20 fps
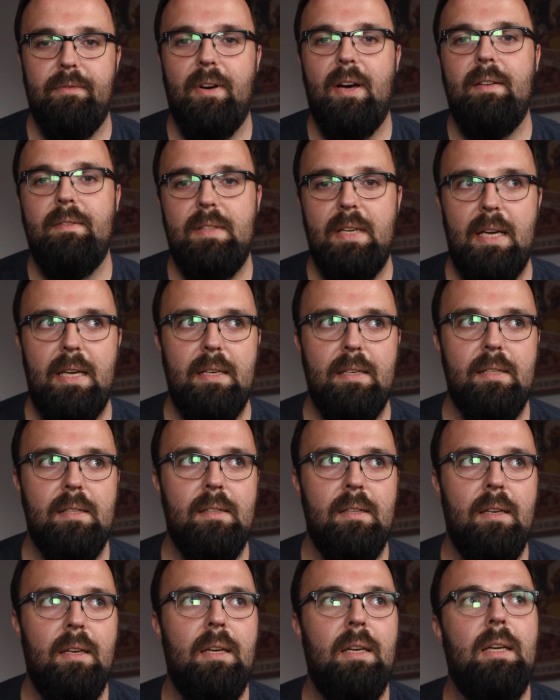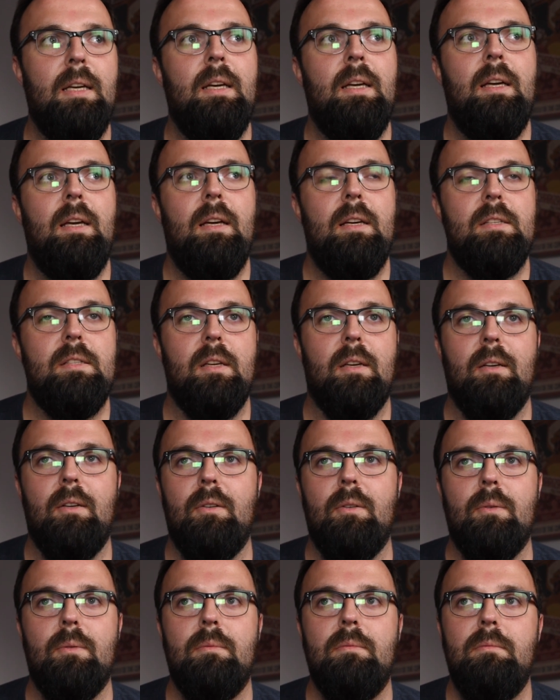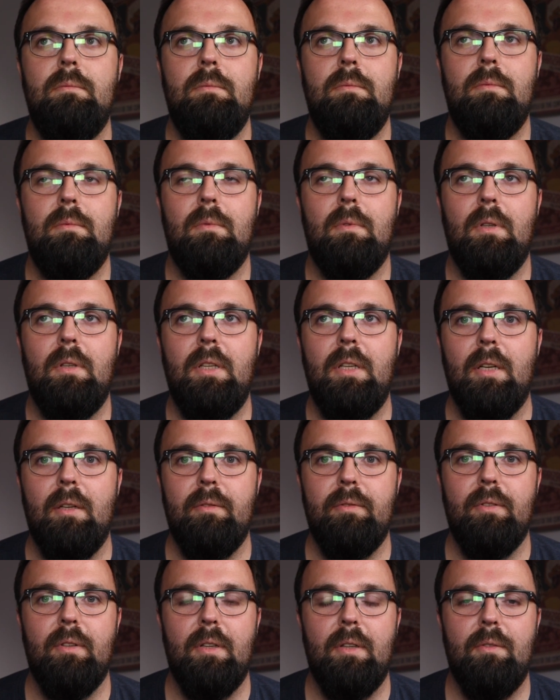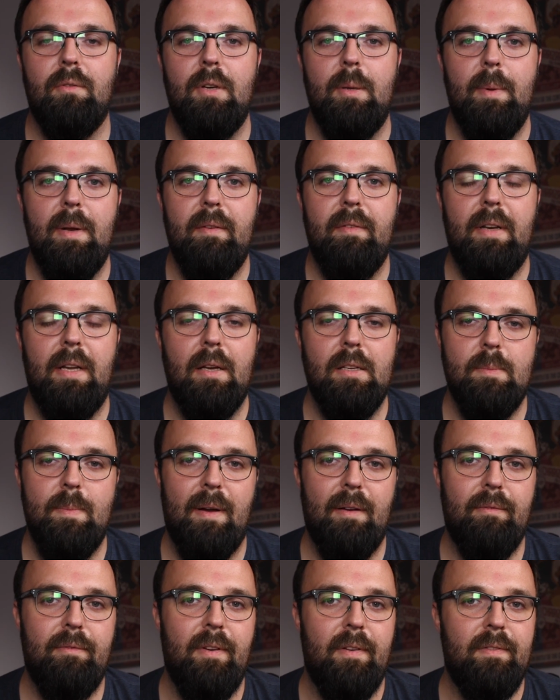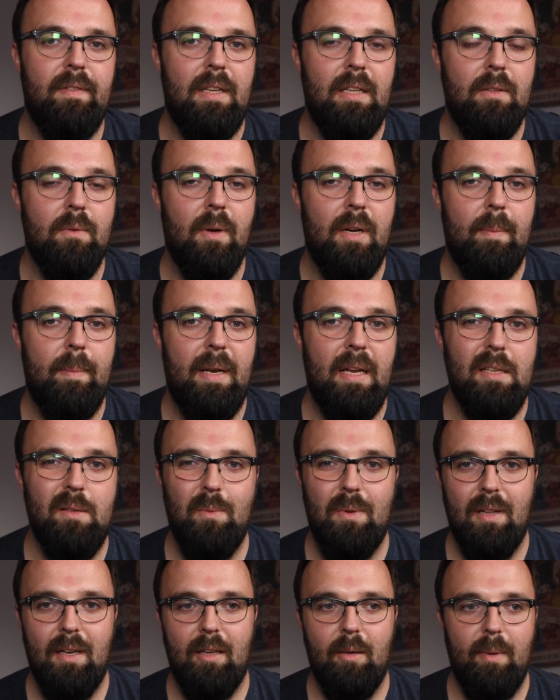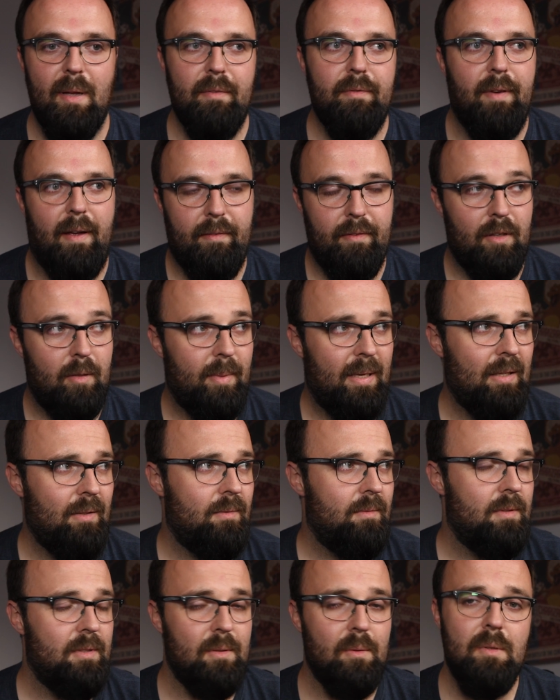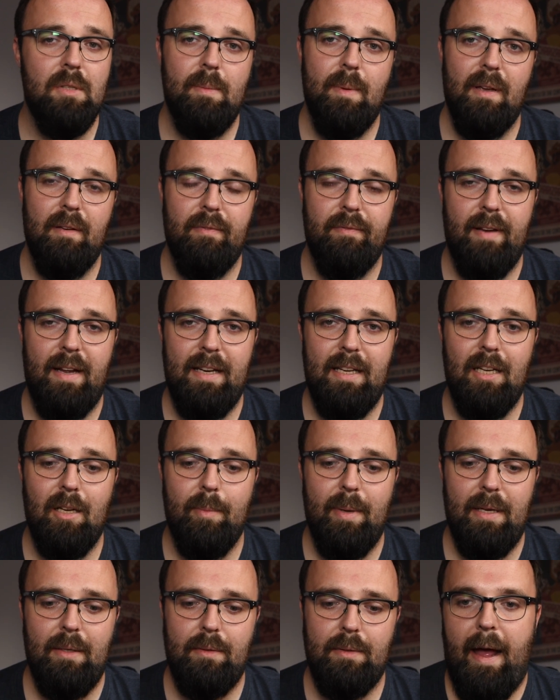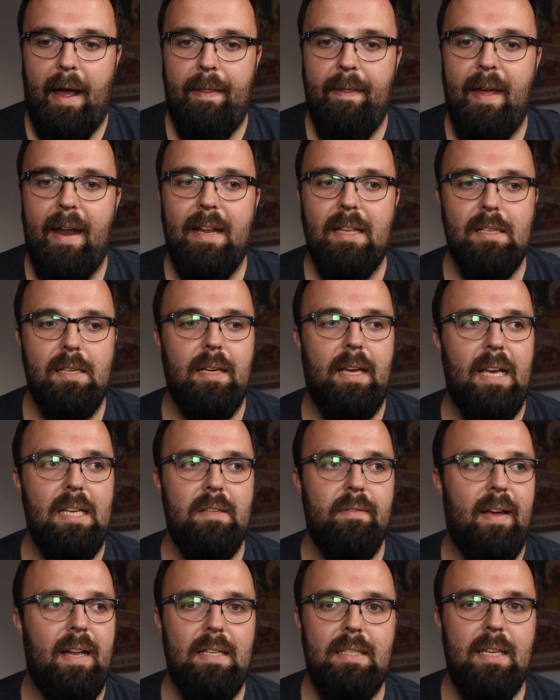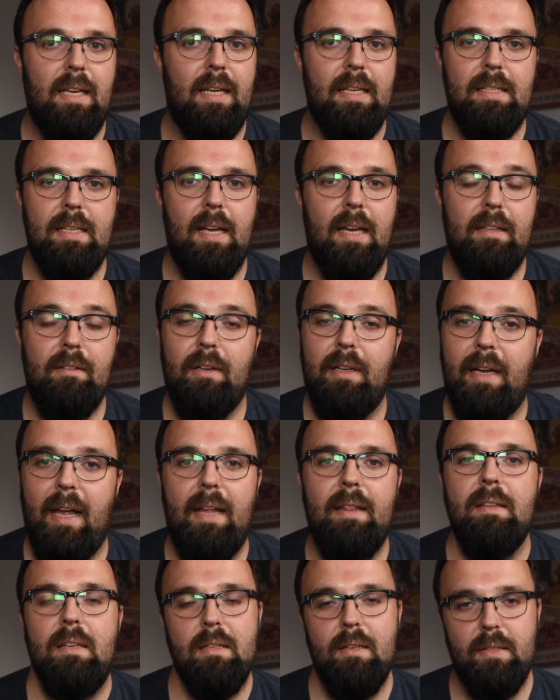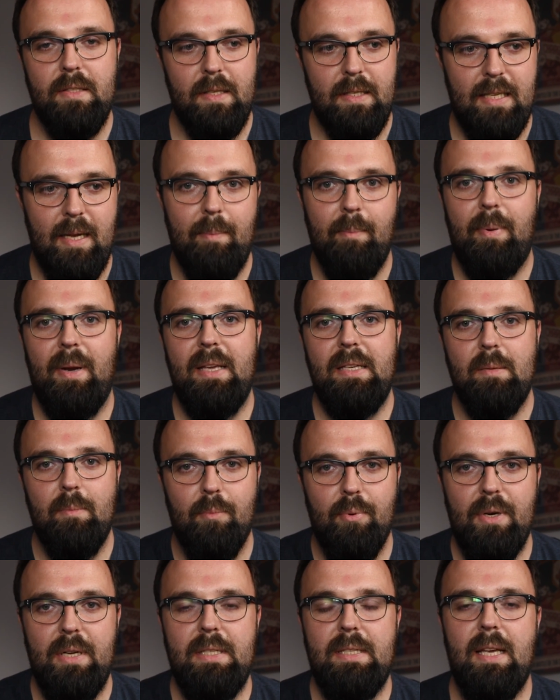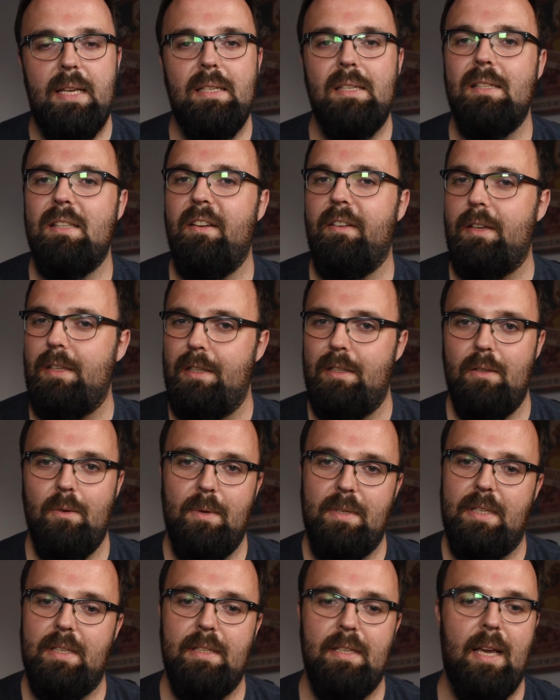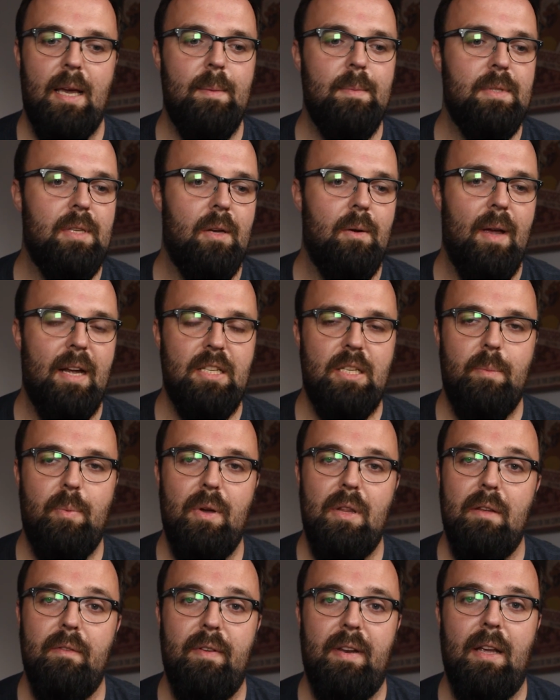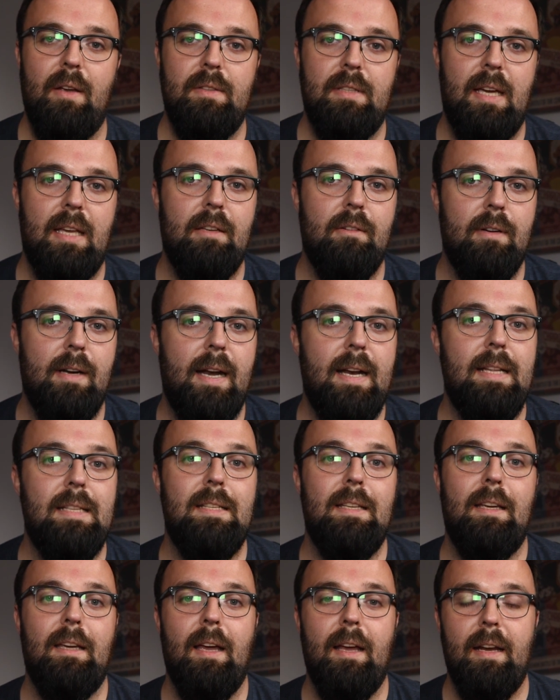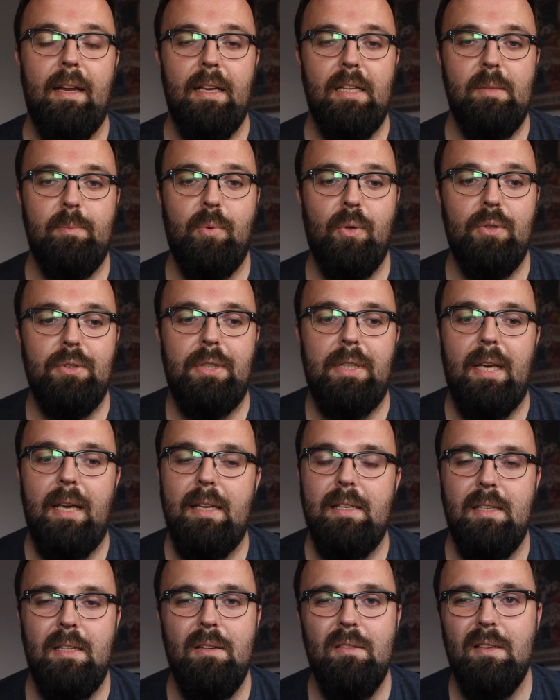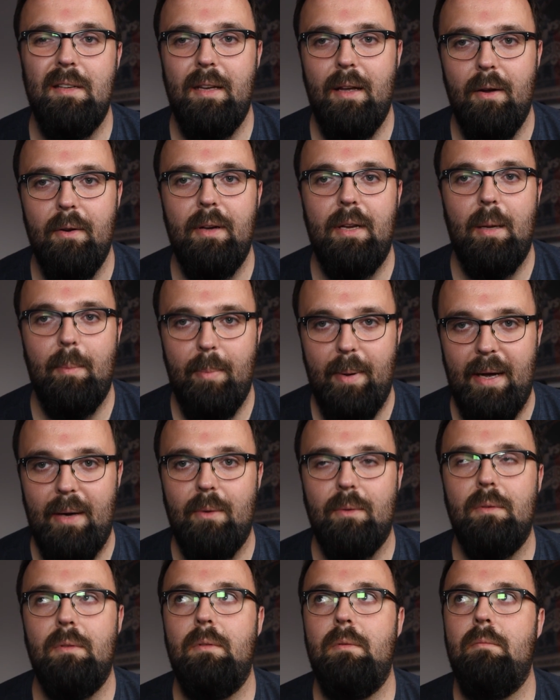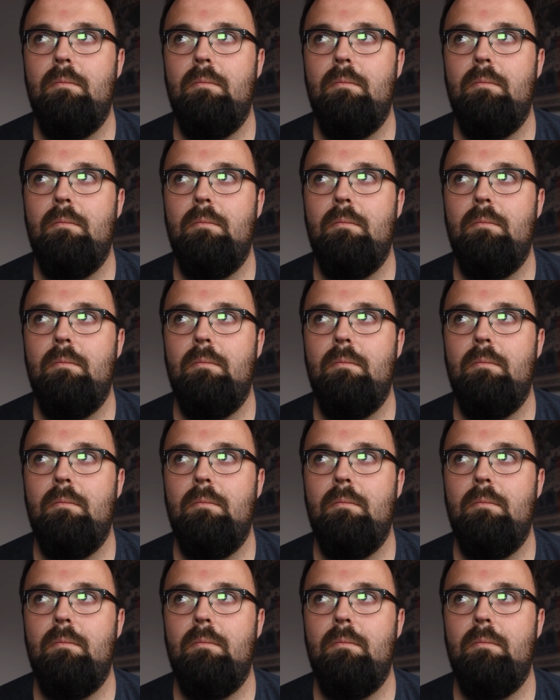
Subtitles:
5 takes. So, you know, for a 3-minute video, it's about 15-20 minutes with a little bit of faffing about. There's always a bit of fannying about. And then it's a case of editing it together. Again, there's lots of templates and presets and stuff, because it's always the same. So actually putting the video together and editing it and exporting it is usually only about